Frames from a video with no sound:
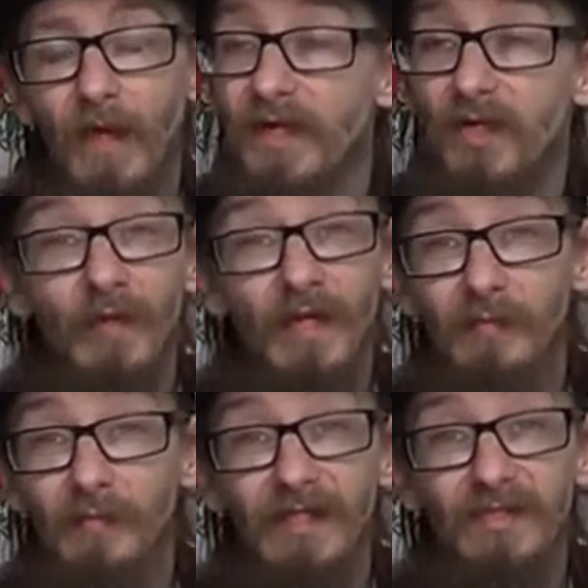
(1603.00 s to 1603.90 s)
It could be
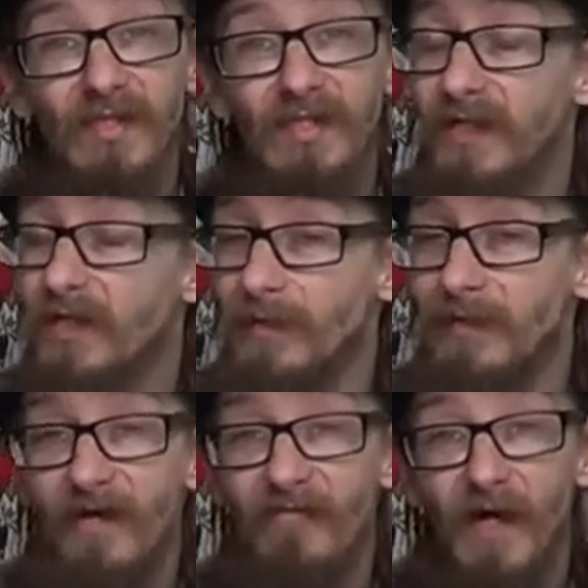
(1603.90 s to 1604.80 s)
animated, it could be
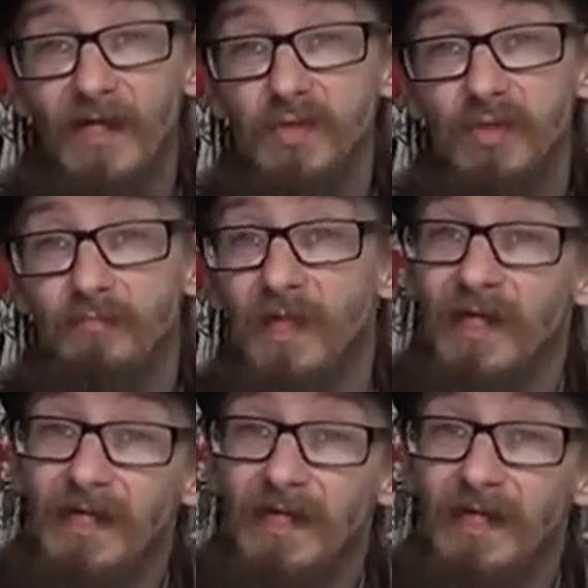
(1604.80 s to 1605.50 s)
live action.